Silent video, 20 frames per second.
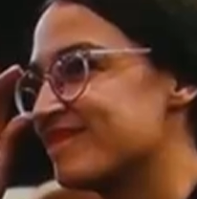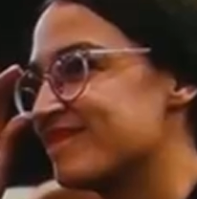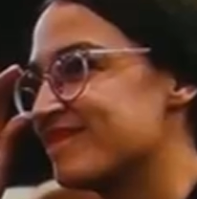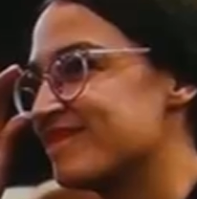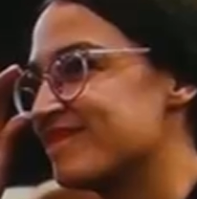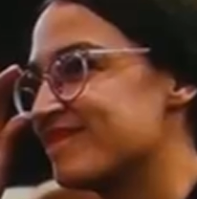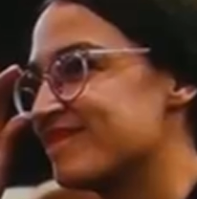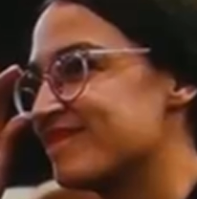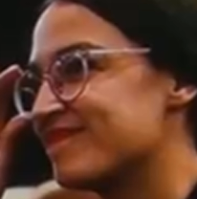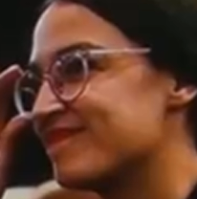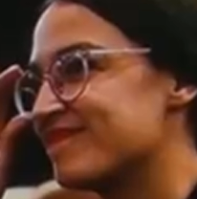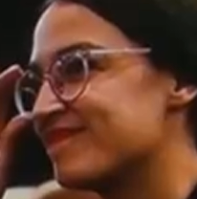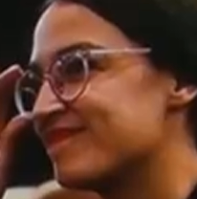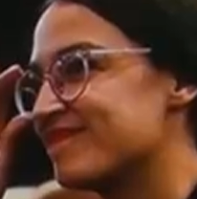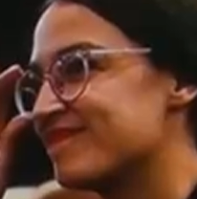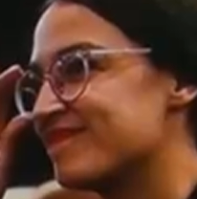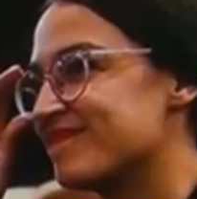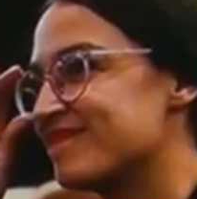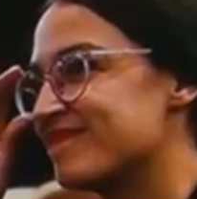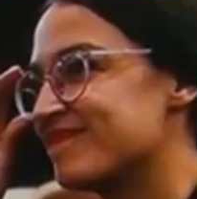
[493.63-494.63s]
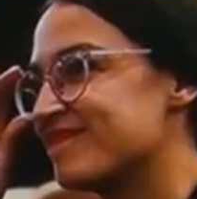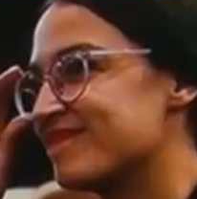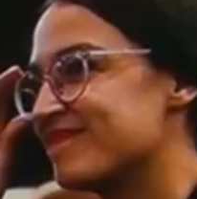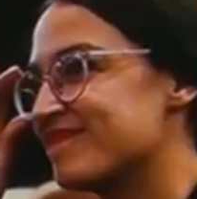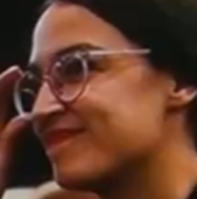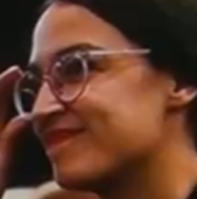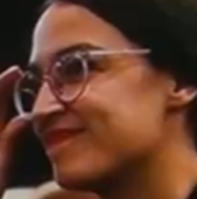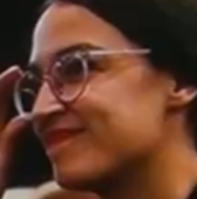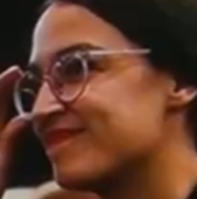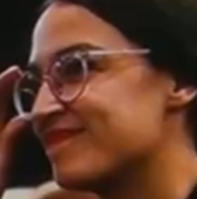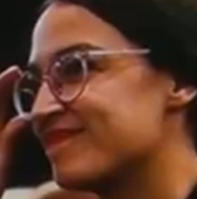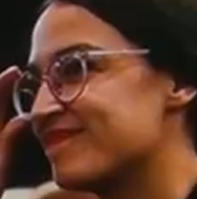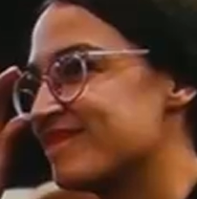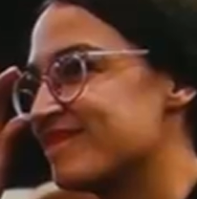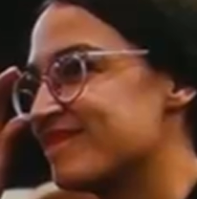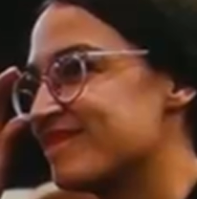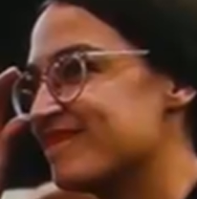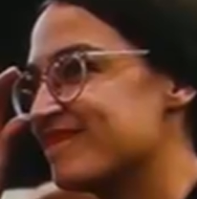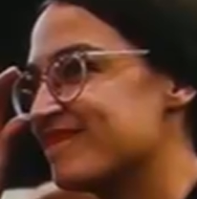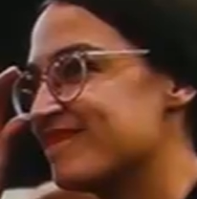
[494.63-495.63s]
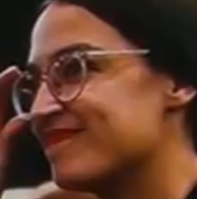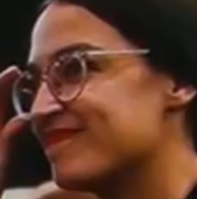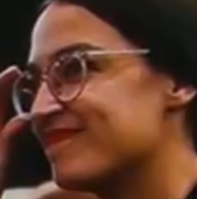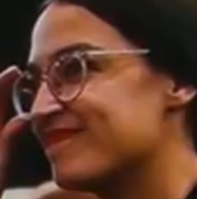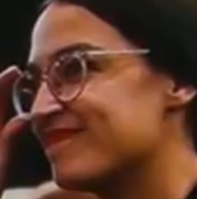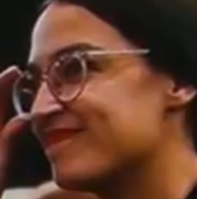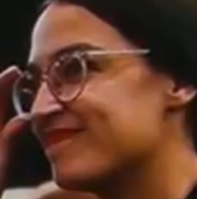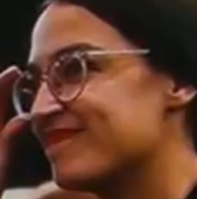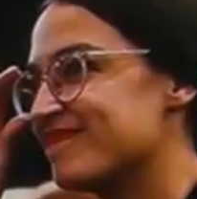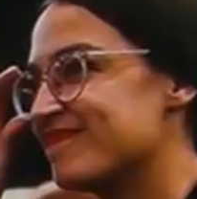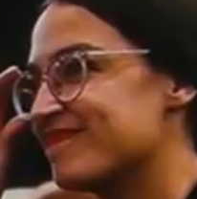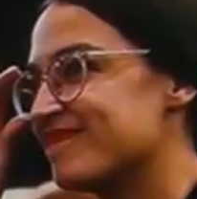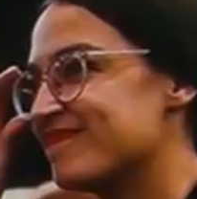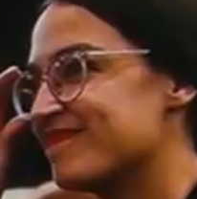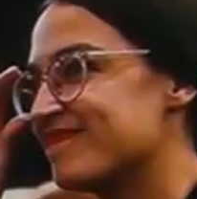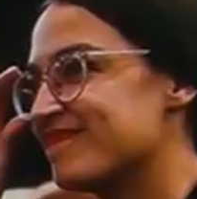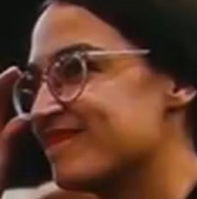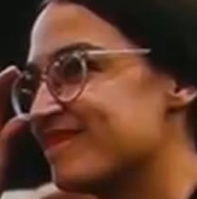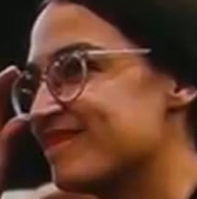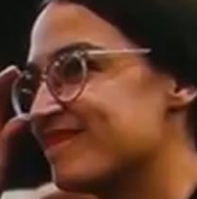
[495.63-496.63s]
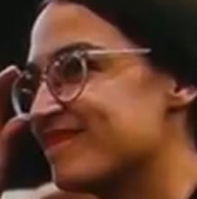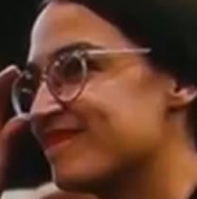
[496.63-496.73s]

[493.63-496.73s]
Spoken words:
The person shown says nothing.